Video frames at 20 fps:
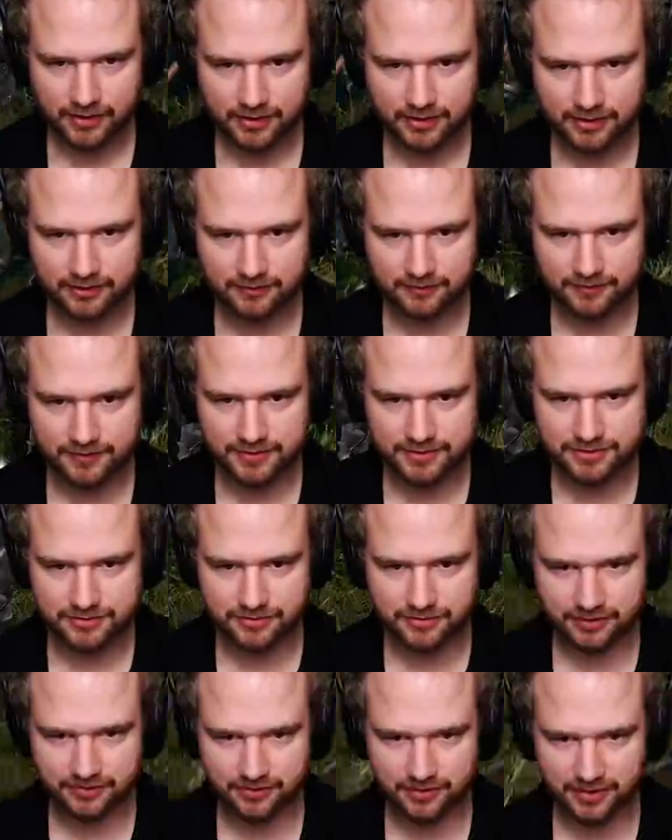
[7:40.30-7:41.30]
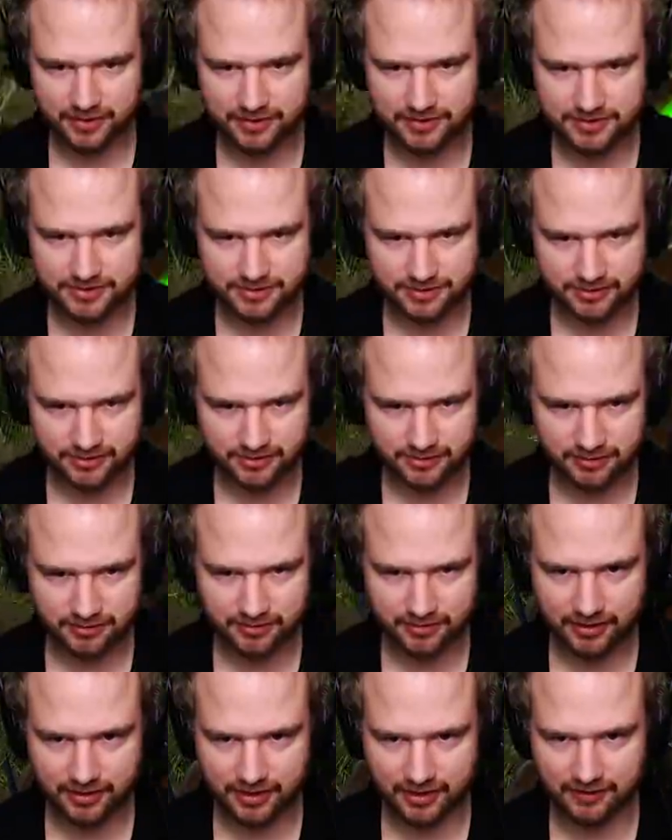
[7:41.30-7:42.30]
Infantry right
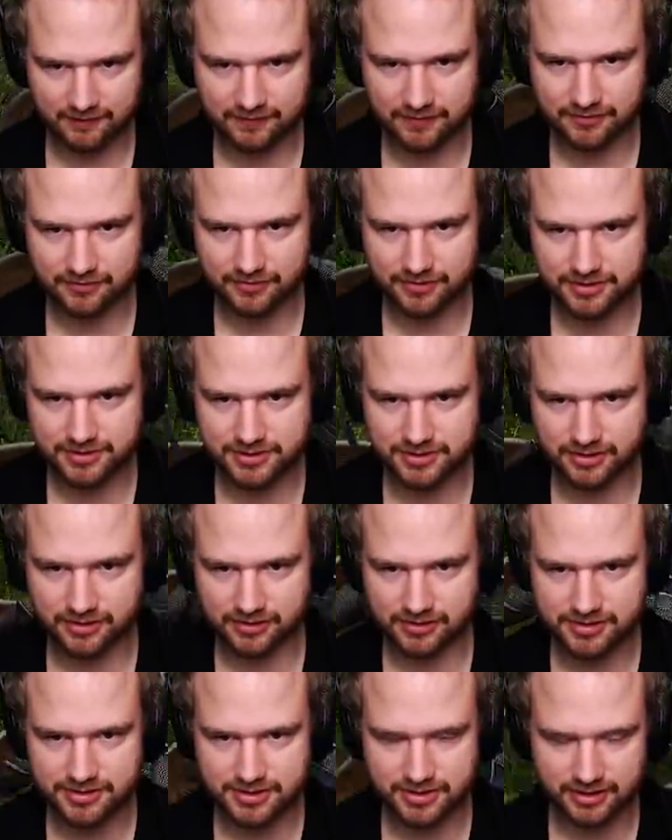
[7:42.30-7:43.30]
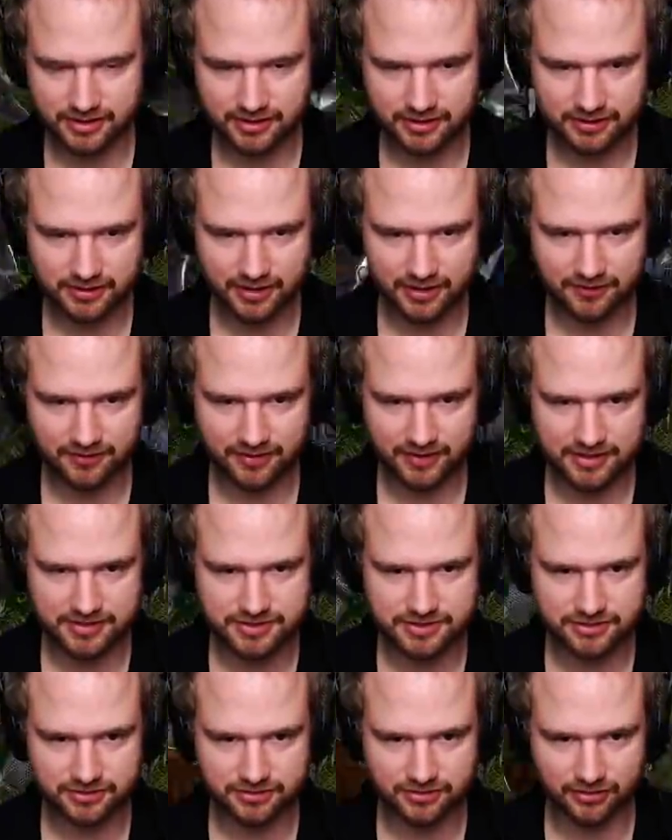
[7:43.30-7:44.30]
here. Cavalry charge in. And that
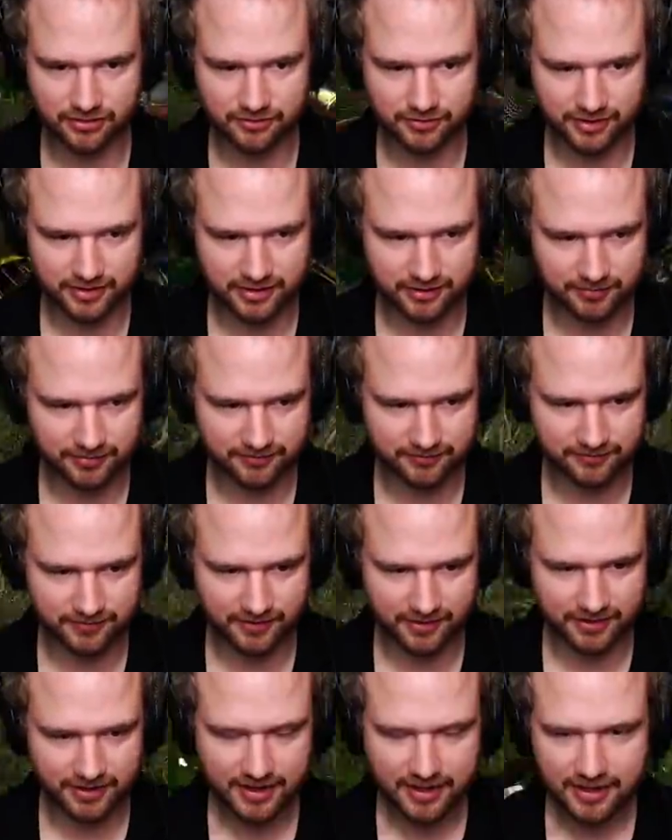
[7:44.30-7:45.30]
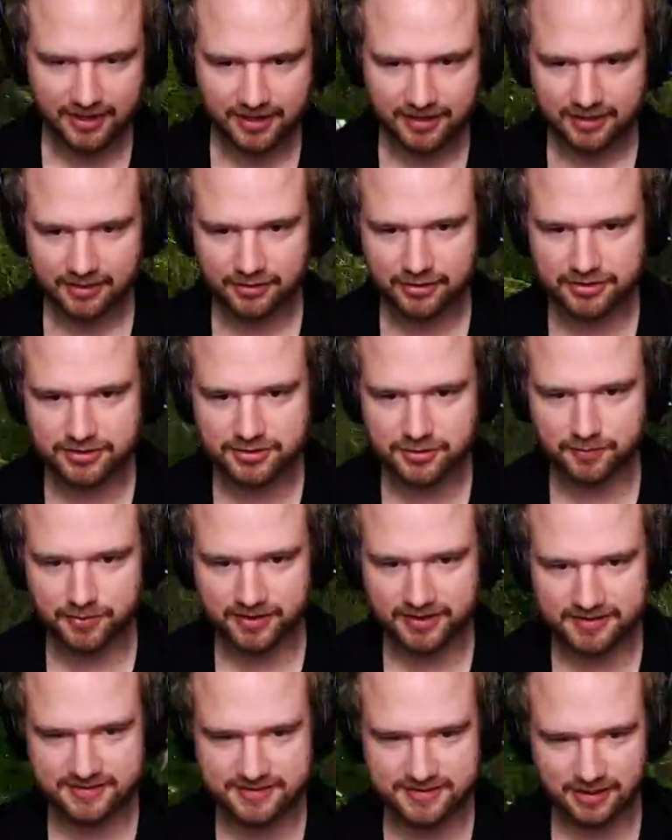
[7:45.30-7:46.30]
should already be fine. Could you
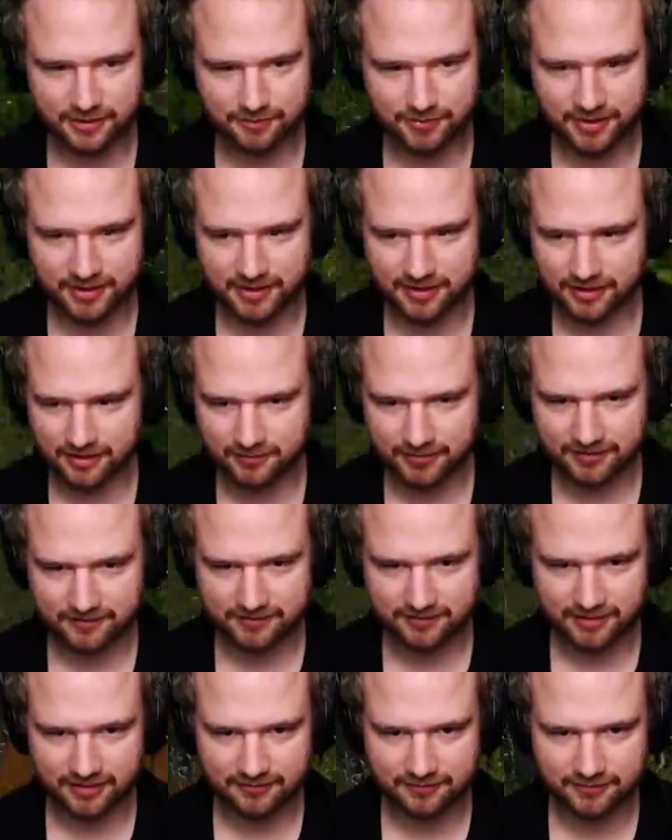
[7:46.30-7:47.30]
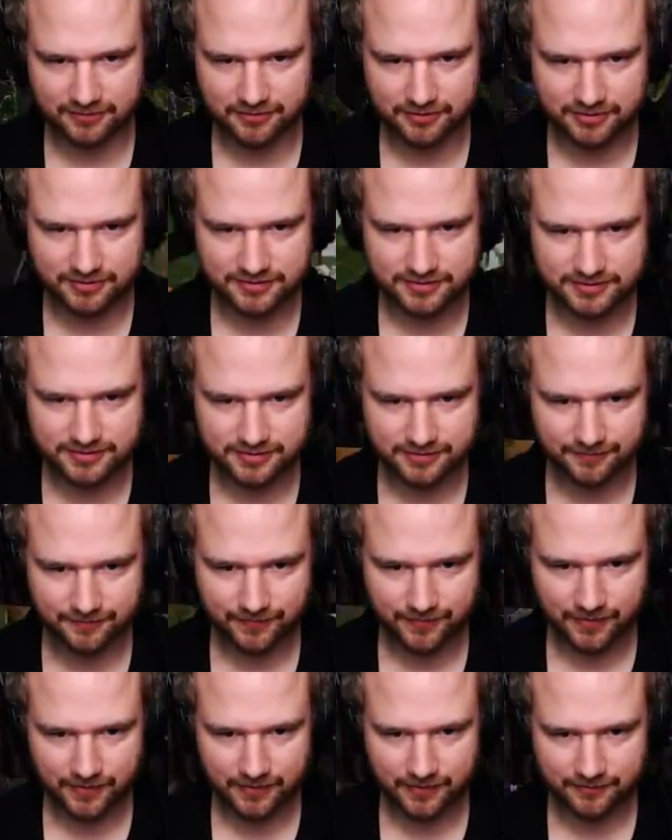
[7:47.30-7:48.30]
please stop killing my slave girls?
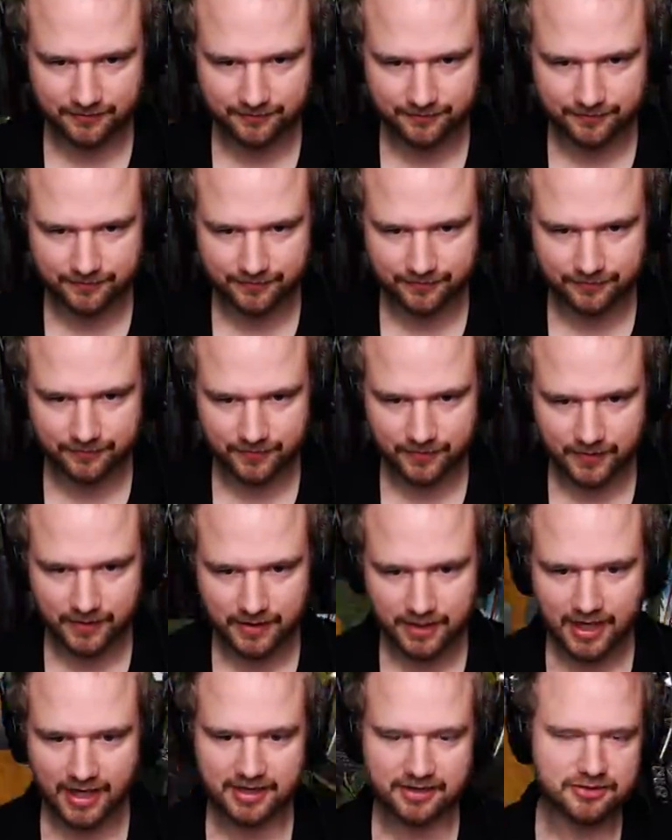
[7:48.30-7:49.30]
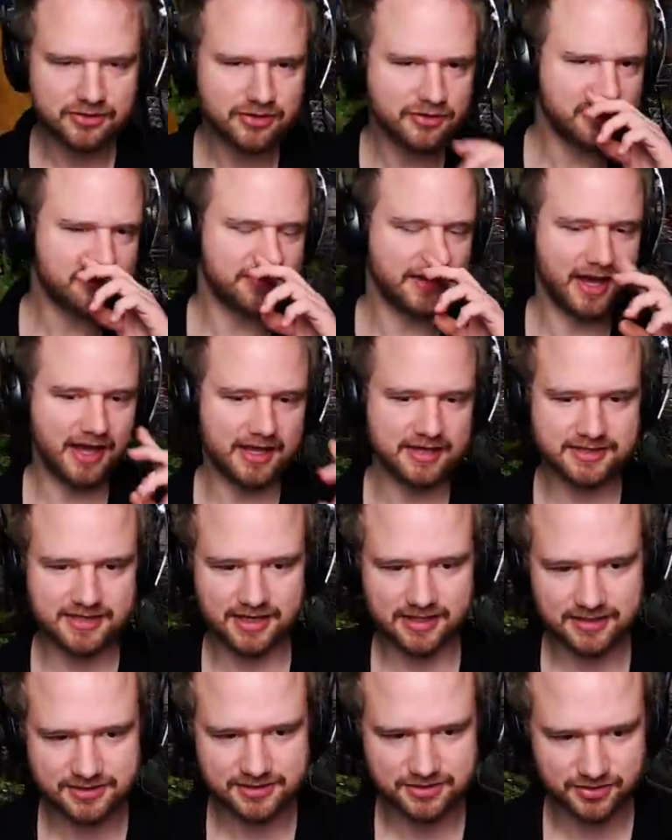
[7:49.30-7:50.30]
I don't know if I had a
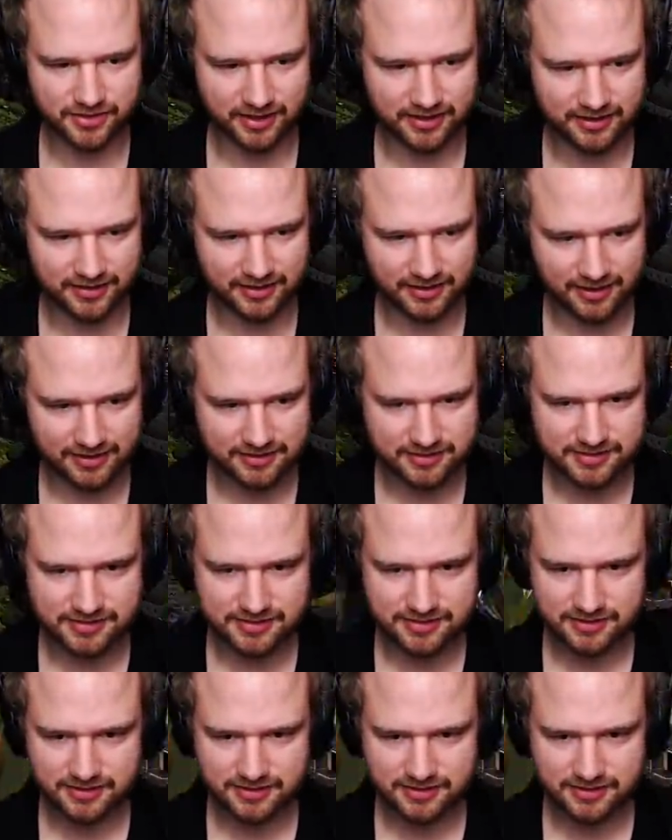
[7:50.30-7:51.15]
daily training yet.